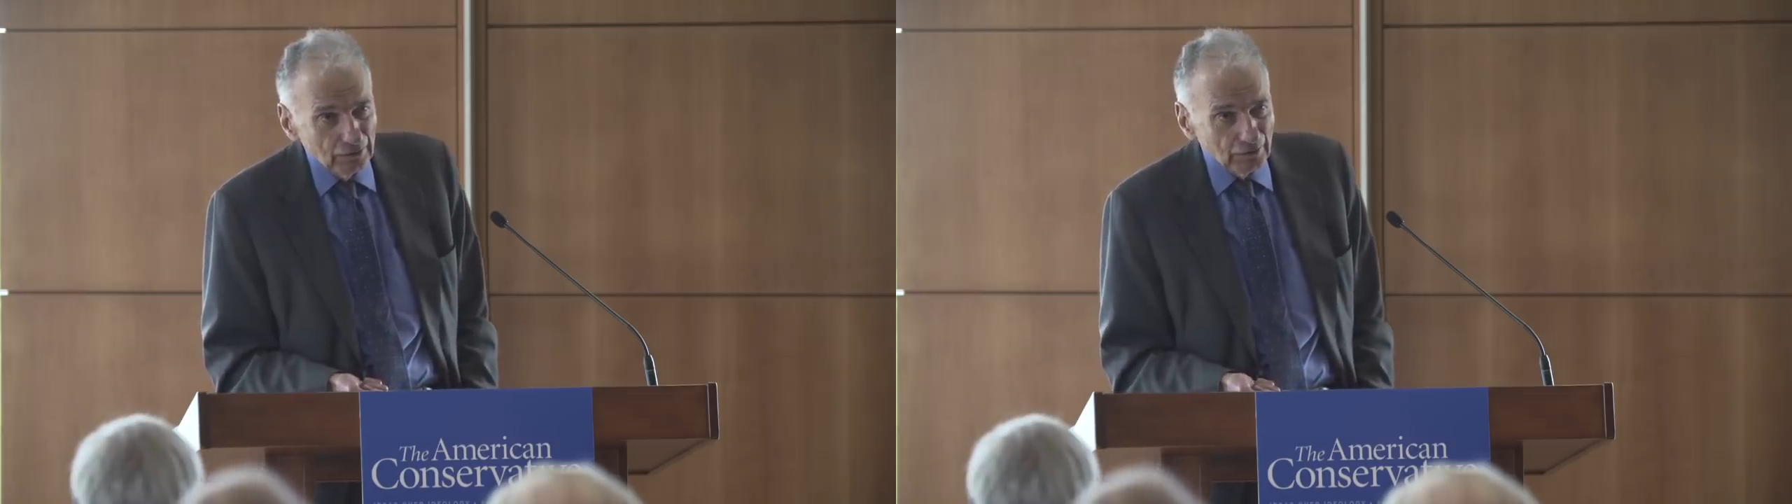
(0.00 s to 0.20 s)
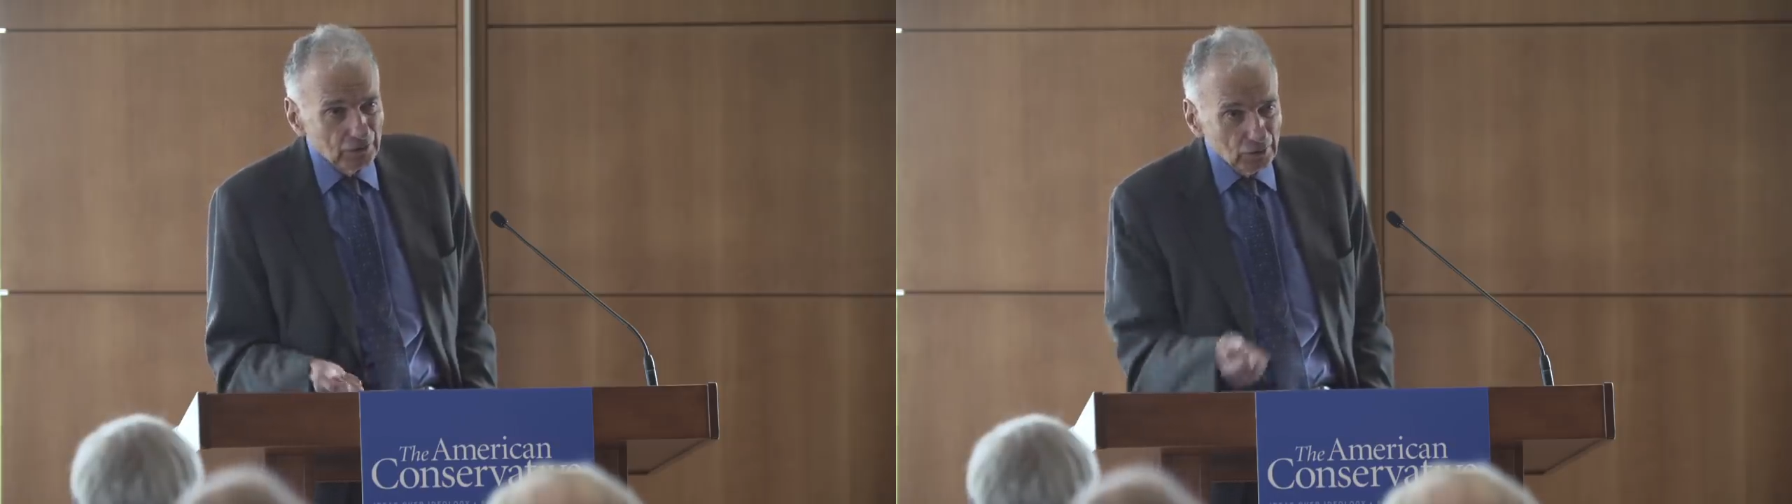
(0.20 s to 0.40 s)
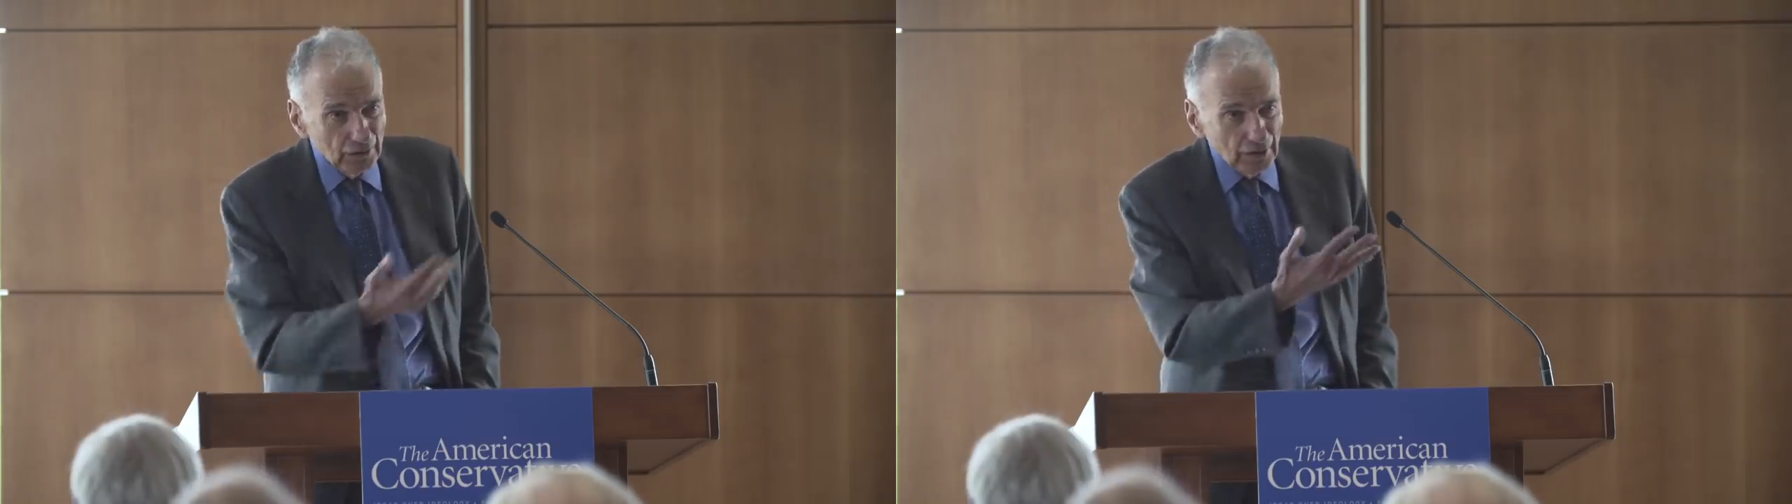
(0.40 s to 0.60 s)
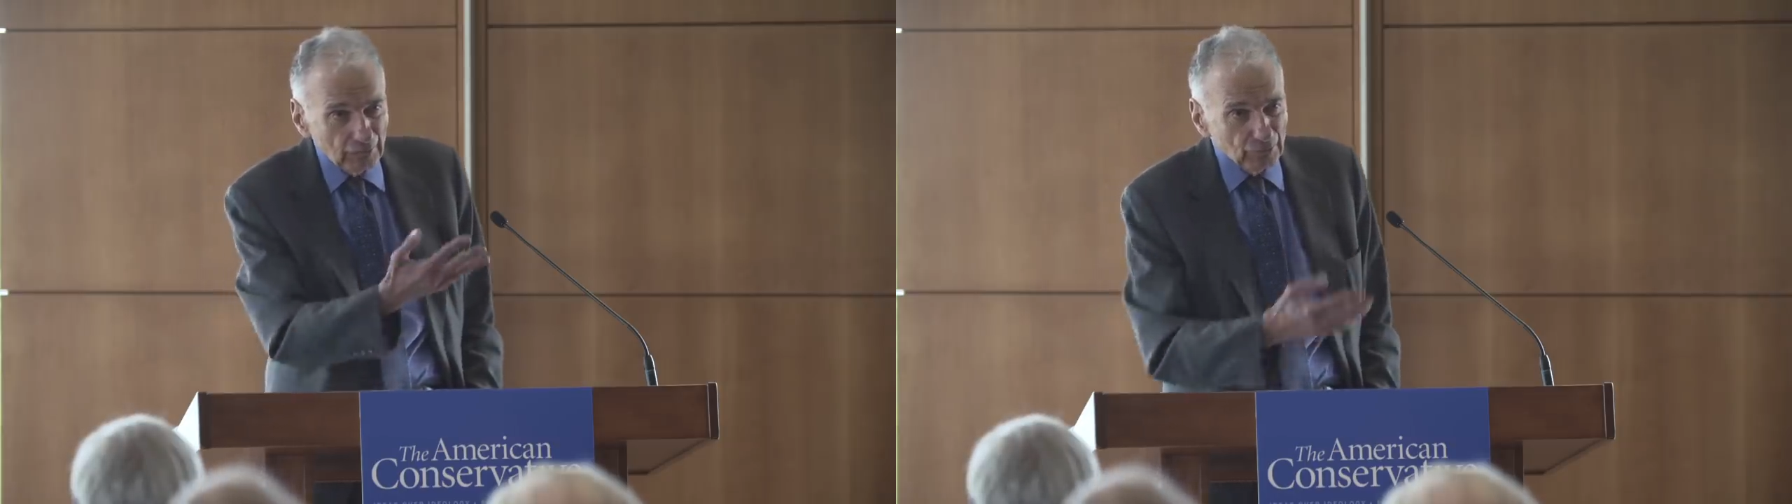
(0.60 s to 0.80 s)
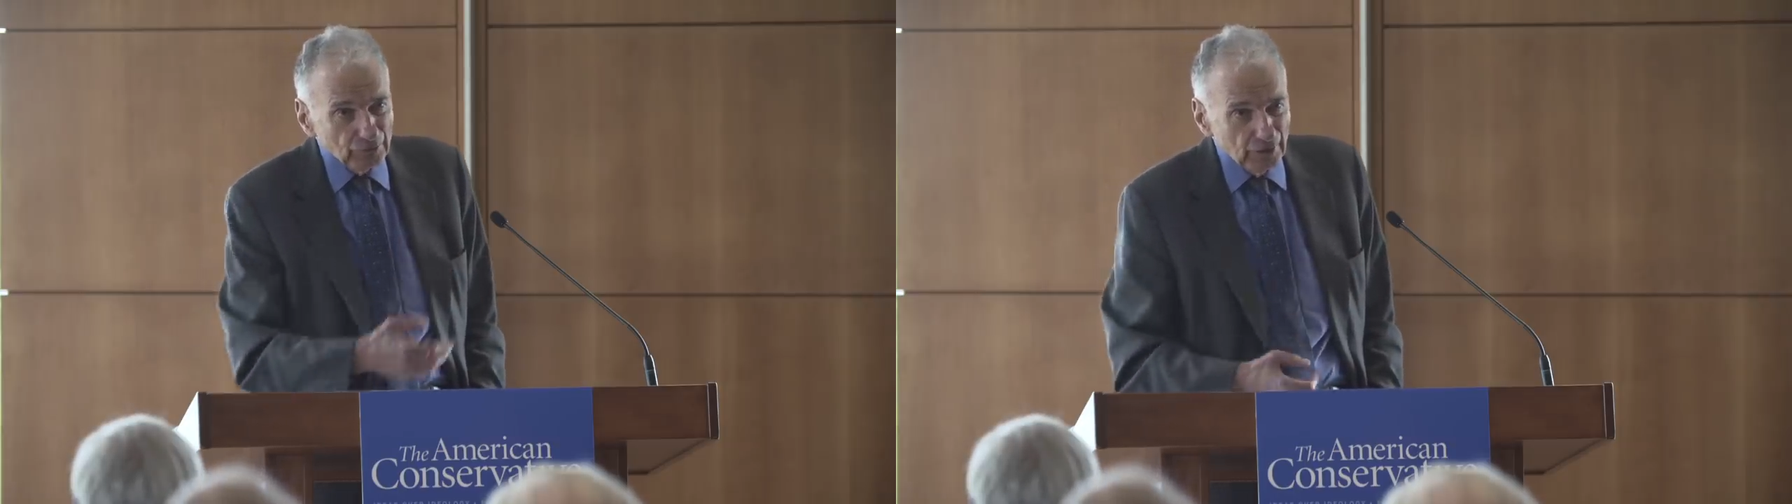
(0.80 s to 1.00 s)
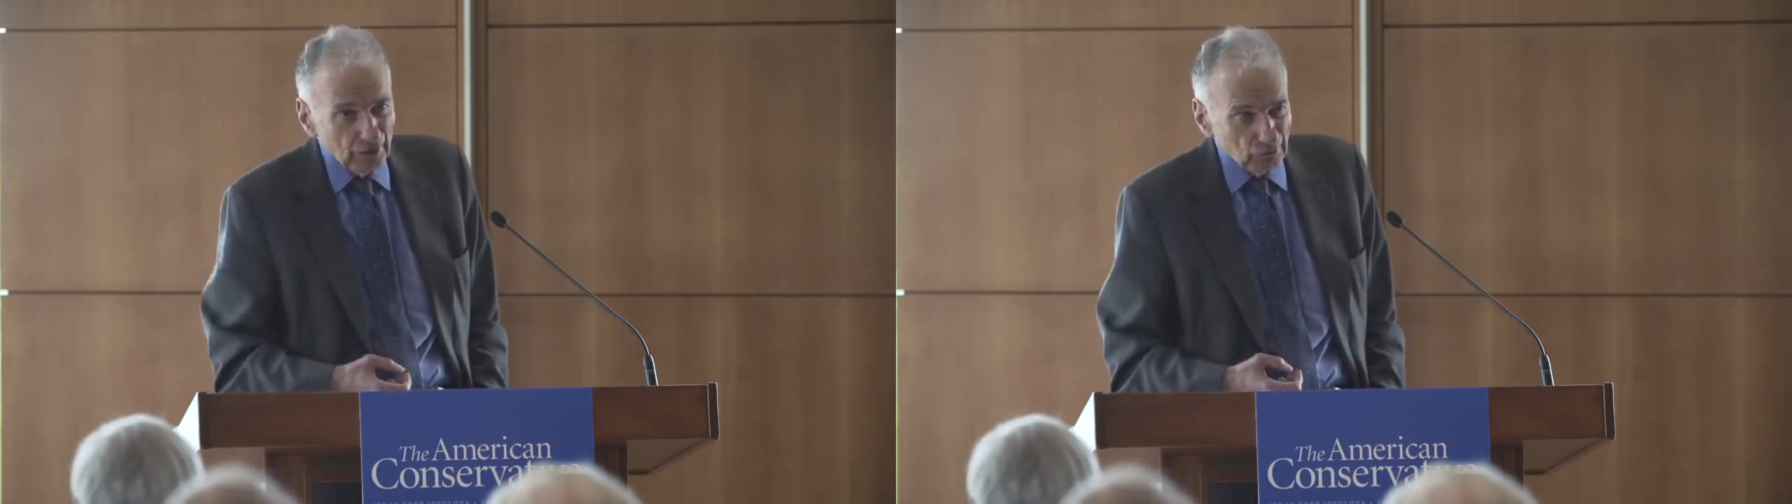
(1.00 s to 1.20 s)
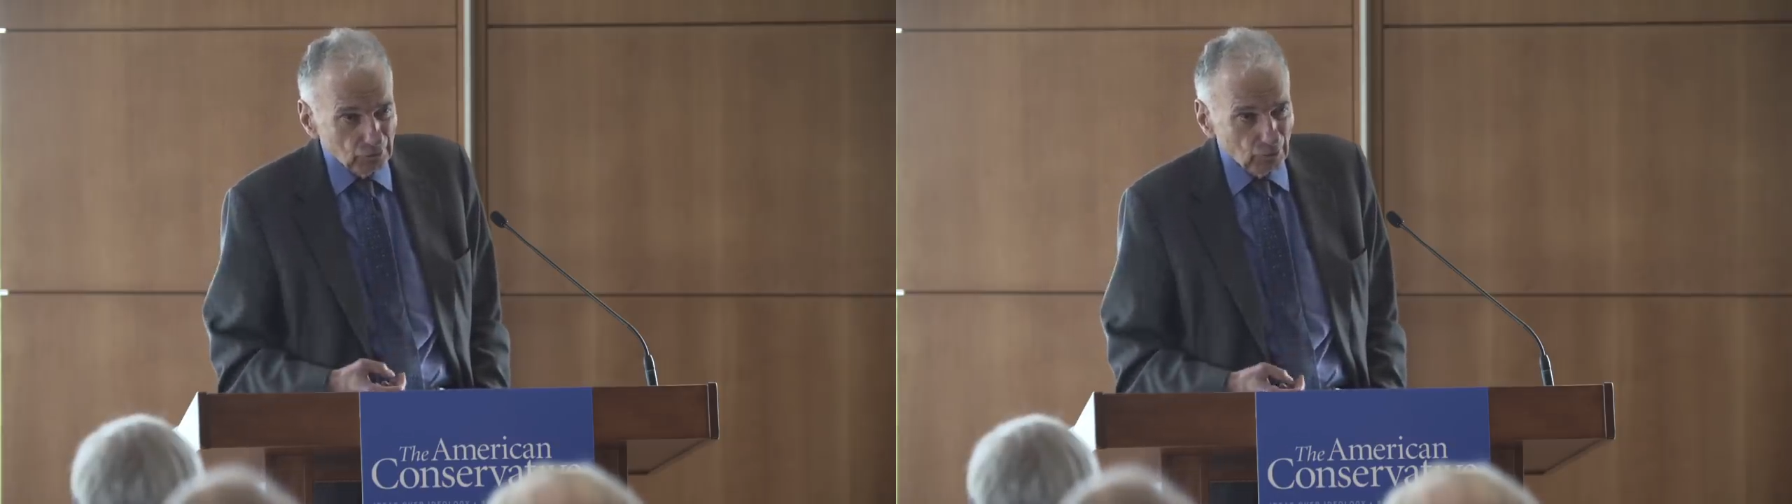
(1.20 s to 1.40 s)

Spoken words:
that you can get for $10 or